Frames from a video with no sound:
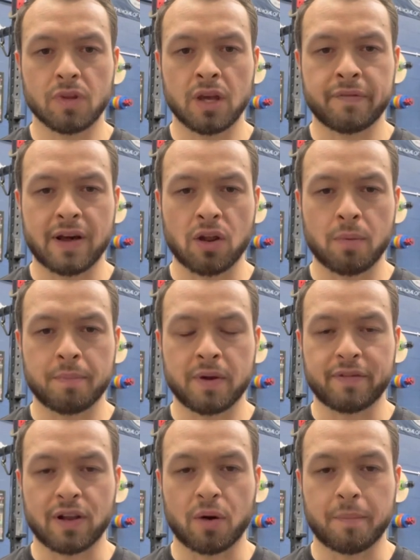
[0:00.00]
If I
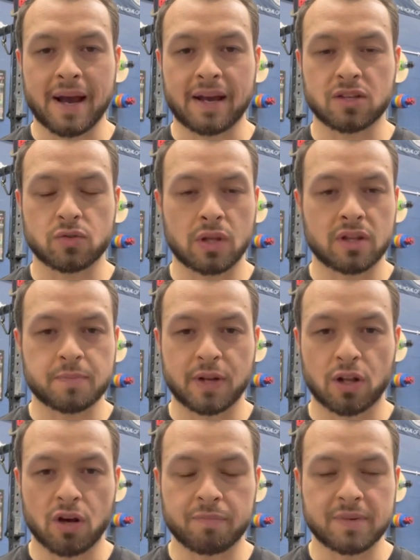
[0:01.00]
look back as well, there's been
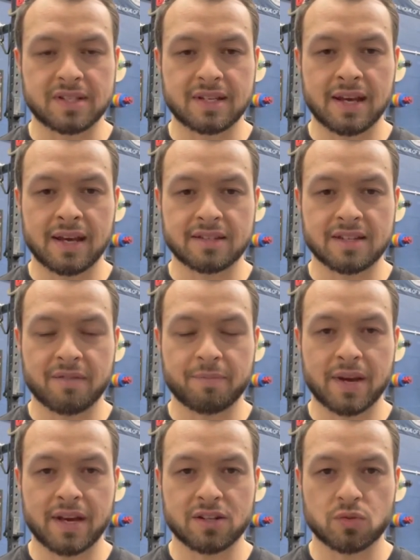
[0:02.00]
a lot of mistakes that I've
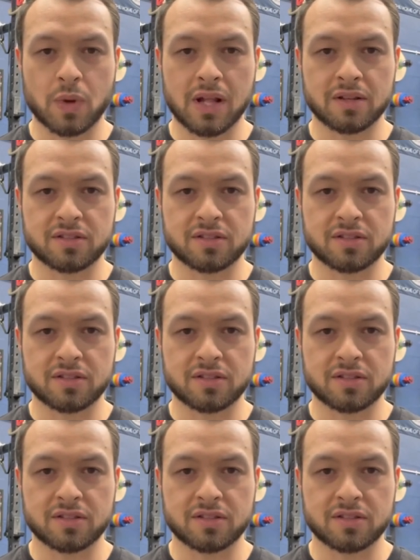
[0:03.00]
made as well.